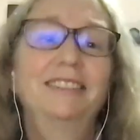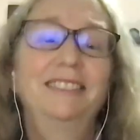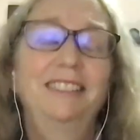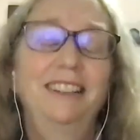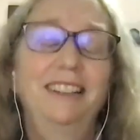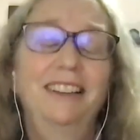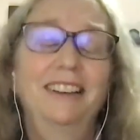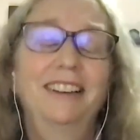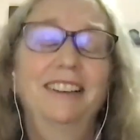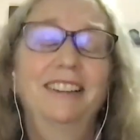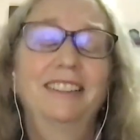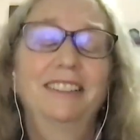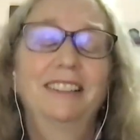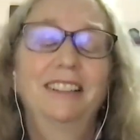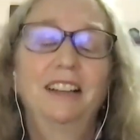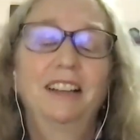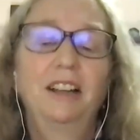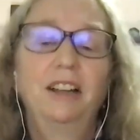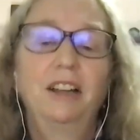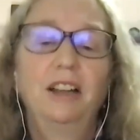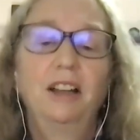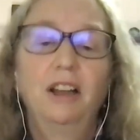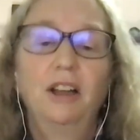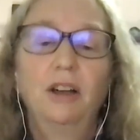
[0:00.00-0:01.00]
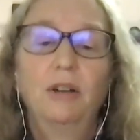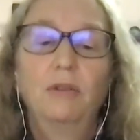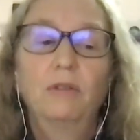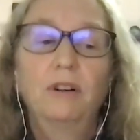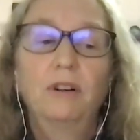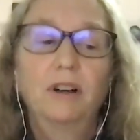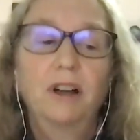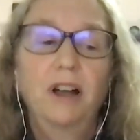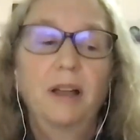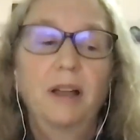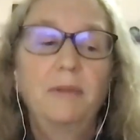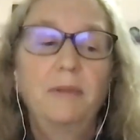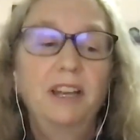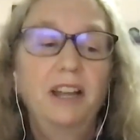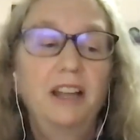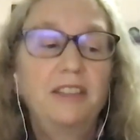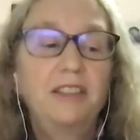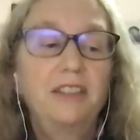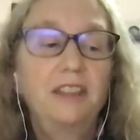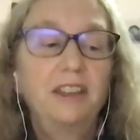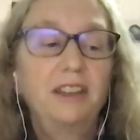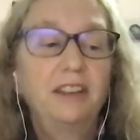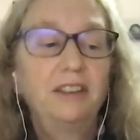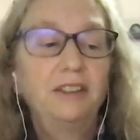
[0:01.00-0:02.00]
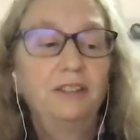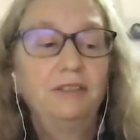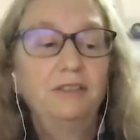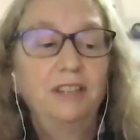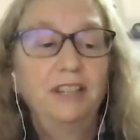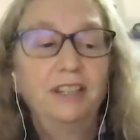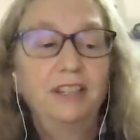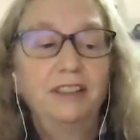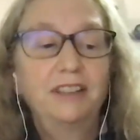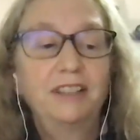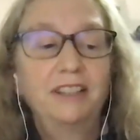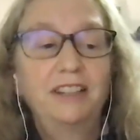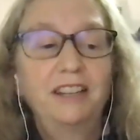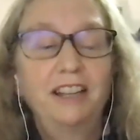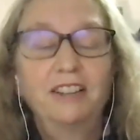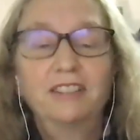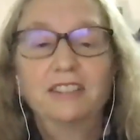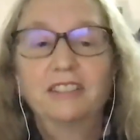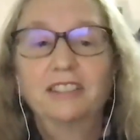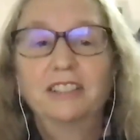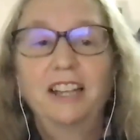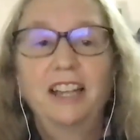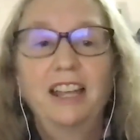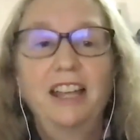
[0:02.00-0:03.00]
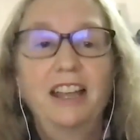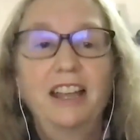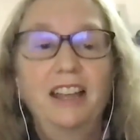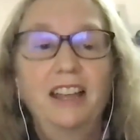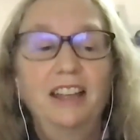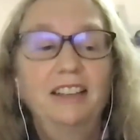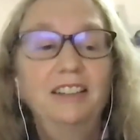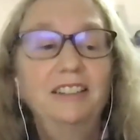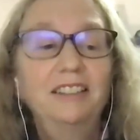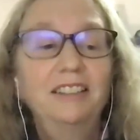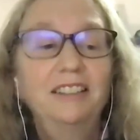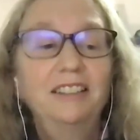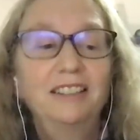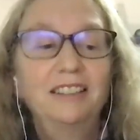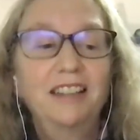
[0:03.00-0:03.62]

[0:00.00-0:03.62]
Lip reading: yeah. Well, I mean, I think you hit the nail on the head